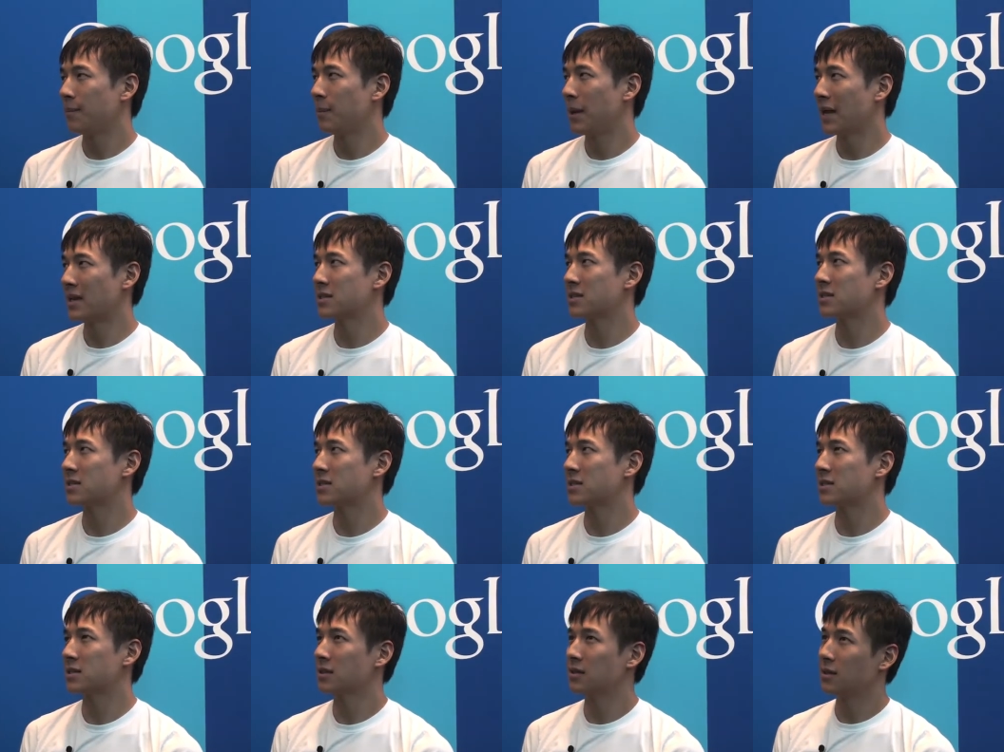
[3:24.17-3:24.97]

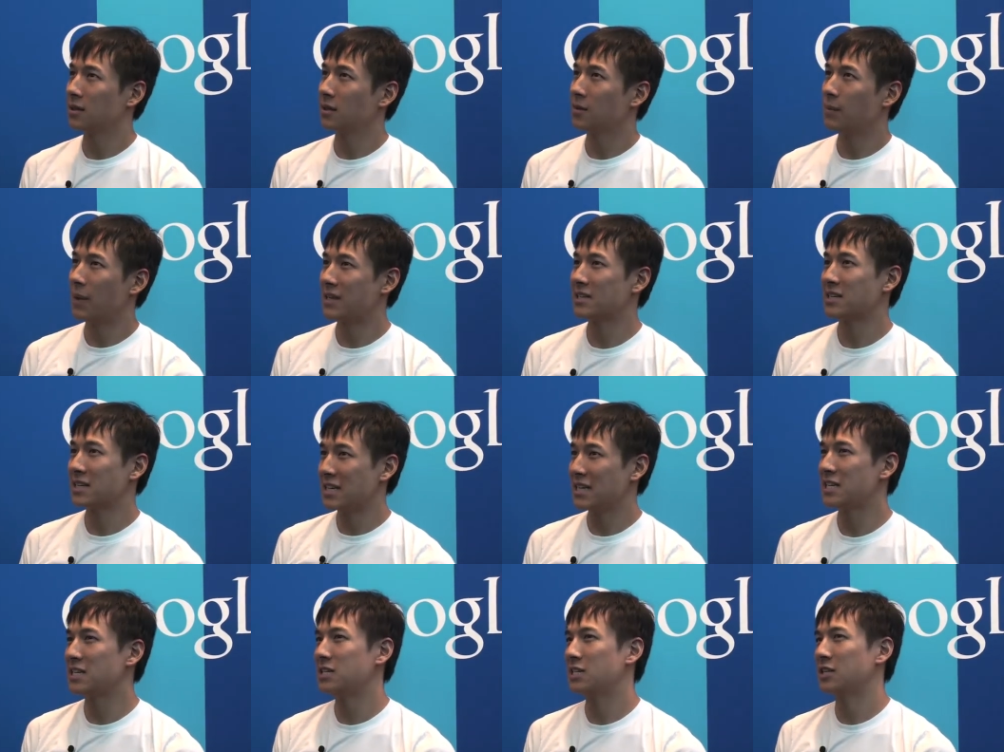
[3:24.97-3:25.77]
makes makes it
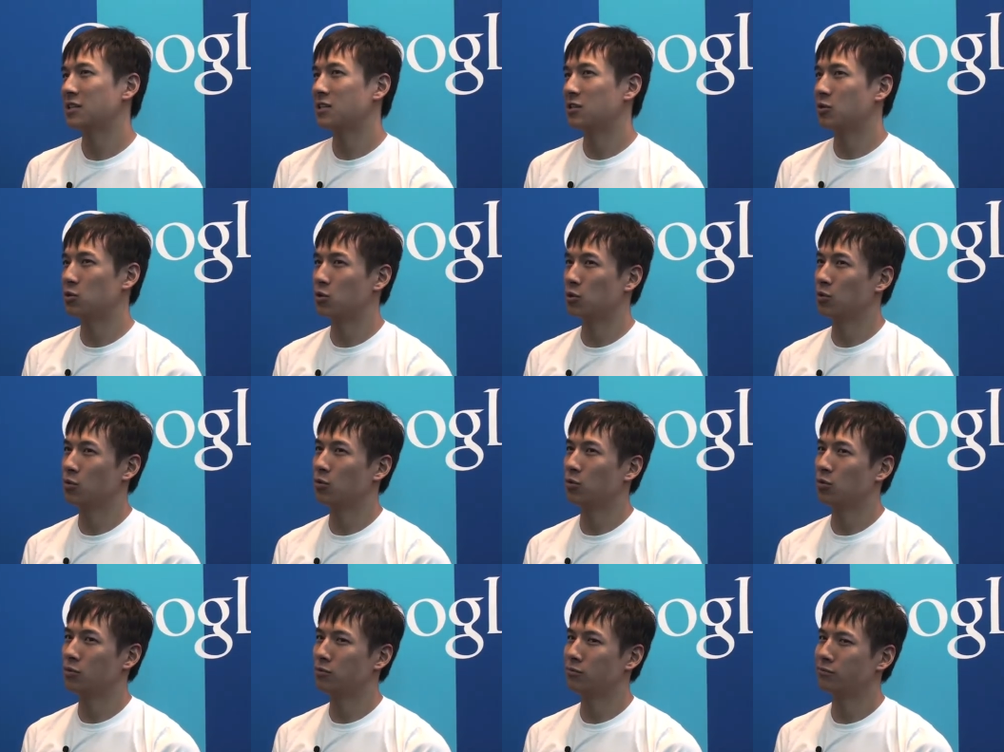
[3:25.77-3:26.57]
easy
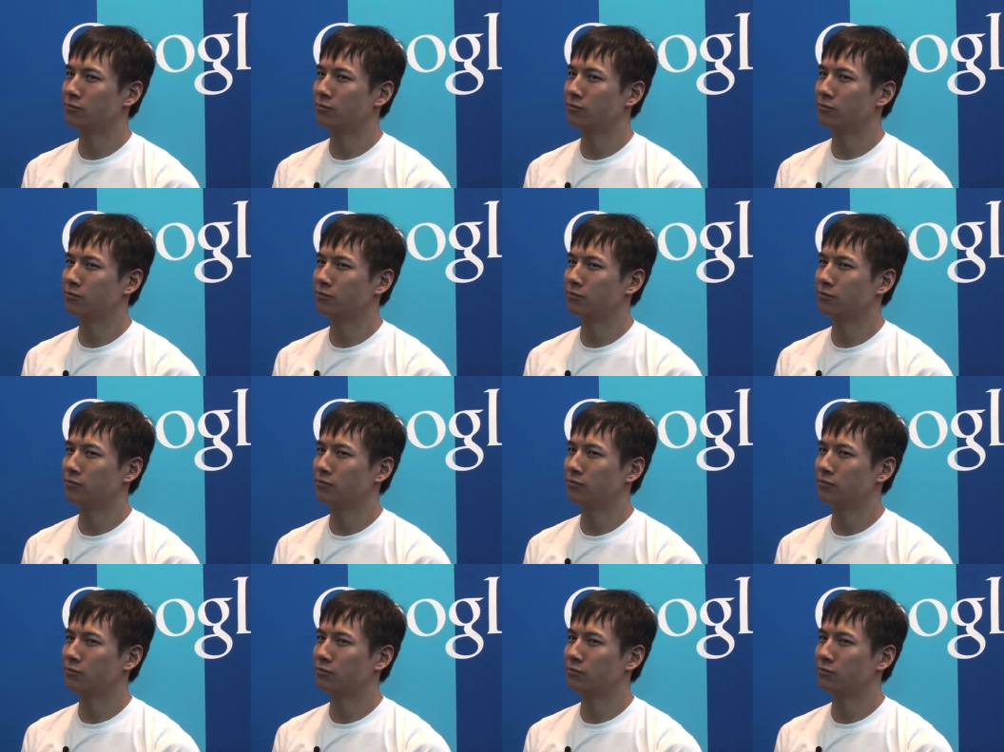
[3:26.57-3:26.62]
to